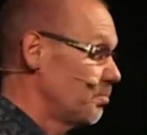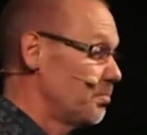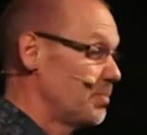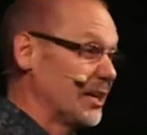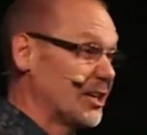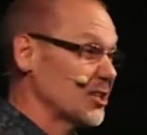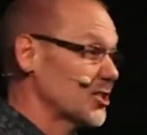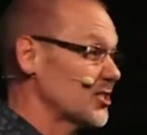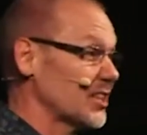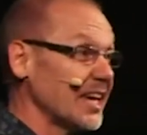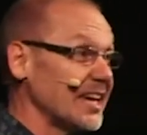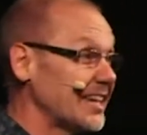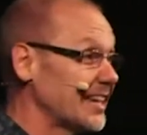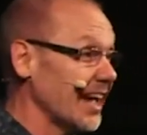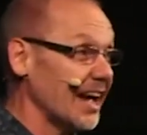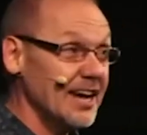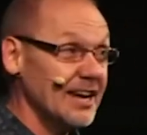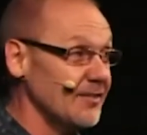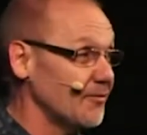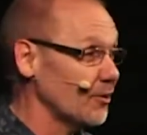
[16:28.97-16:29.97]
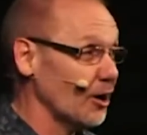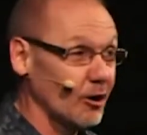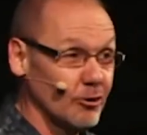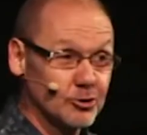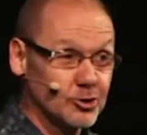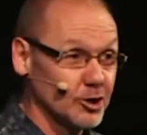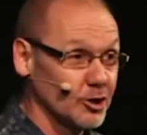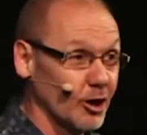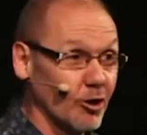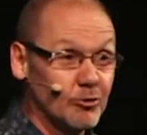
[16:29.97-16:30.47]
because they gave
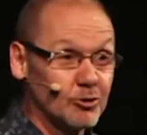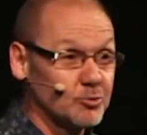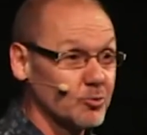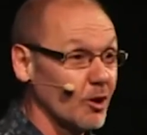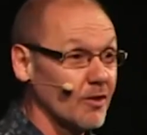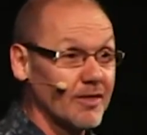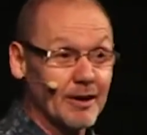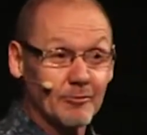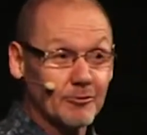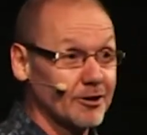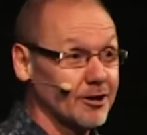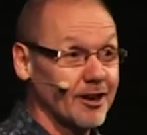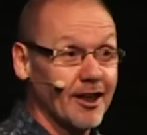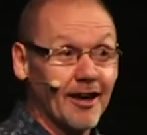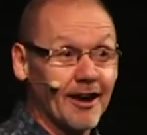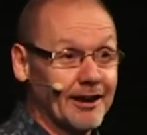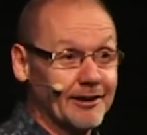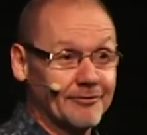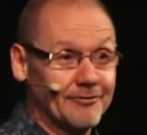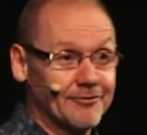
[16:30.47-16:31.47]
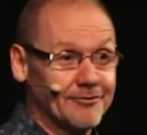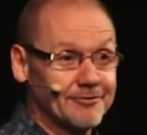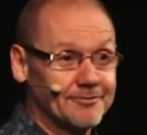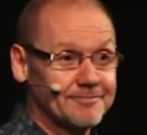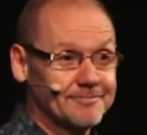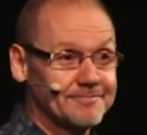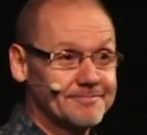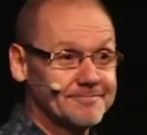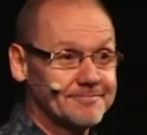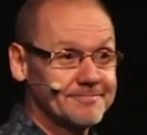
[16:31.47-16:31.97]
loads and loads while they were alive.
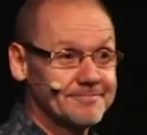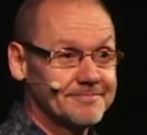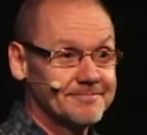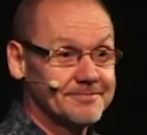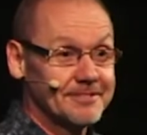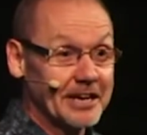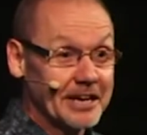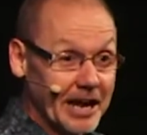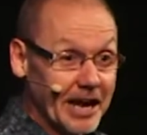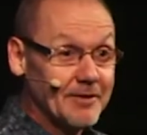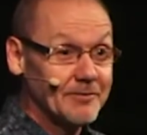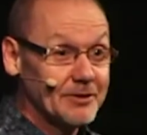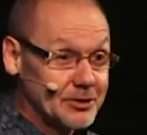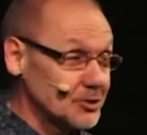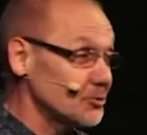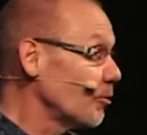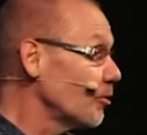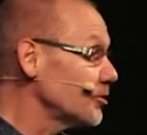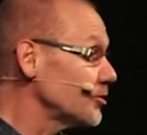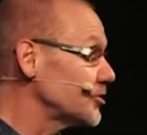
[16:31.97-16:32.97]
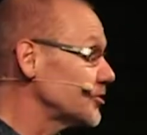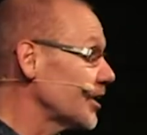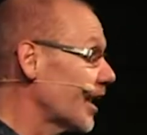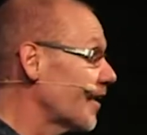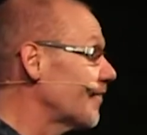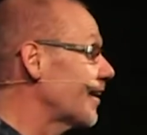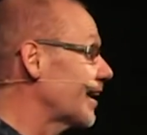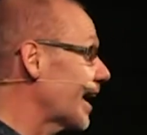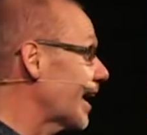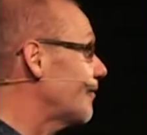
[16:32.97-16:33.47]
They gave it to us
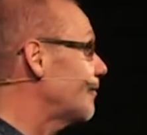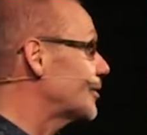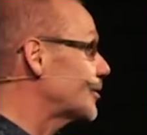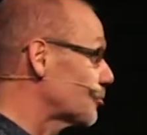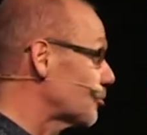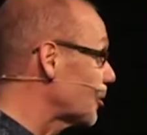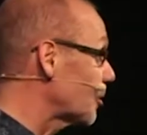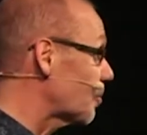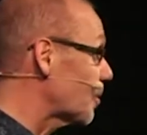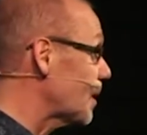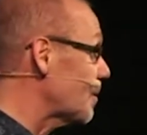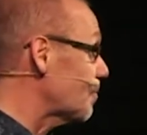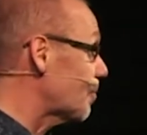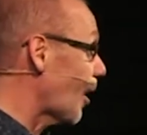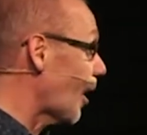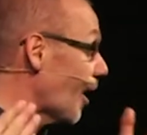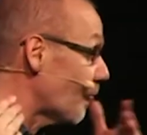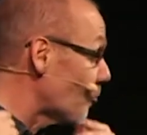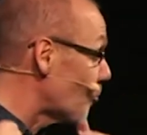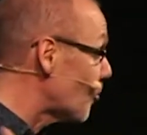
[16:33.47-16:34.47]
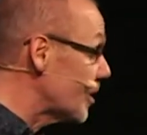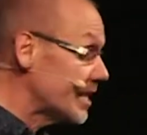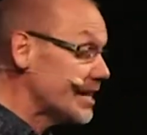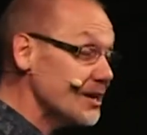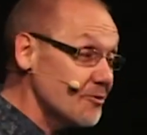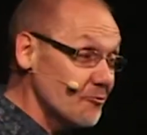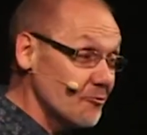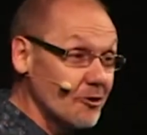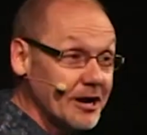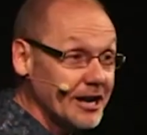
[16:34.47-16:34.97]
and they gave it to other people. And we
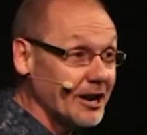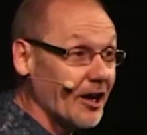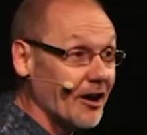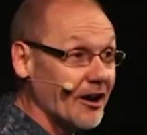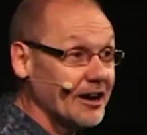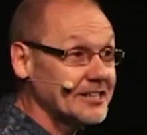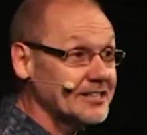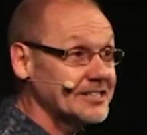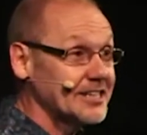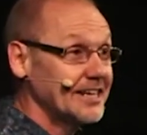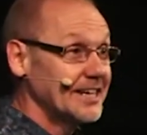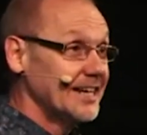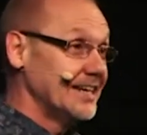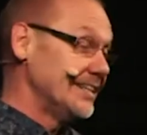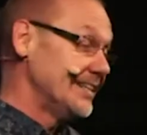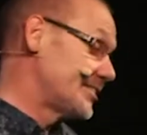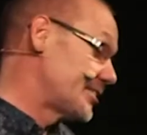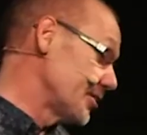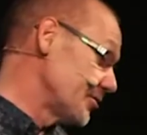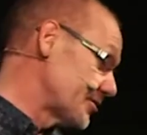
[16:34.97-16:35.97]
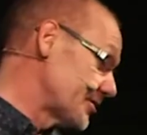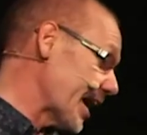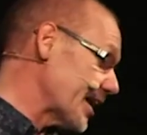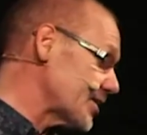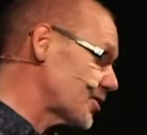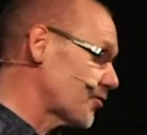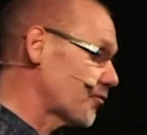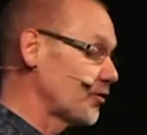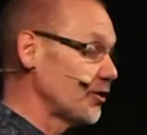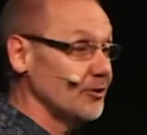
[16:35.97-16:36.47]
didn't realize until
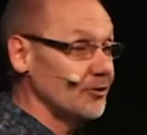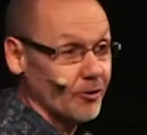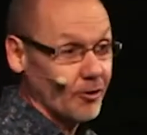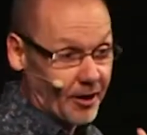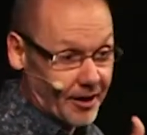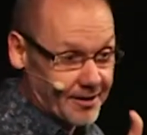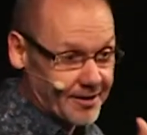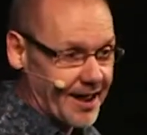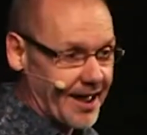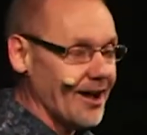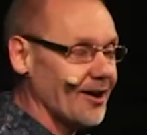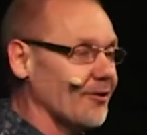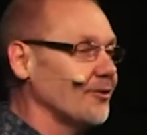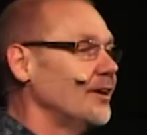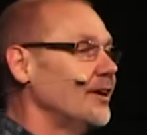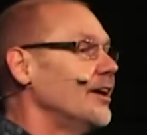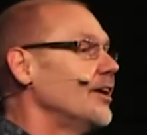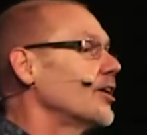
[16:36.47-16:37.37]
Dad's funeral and now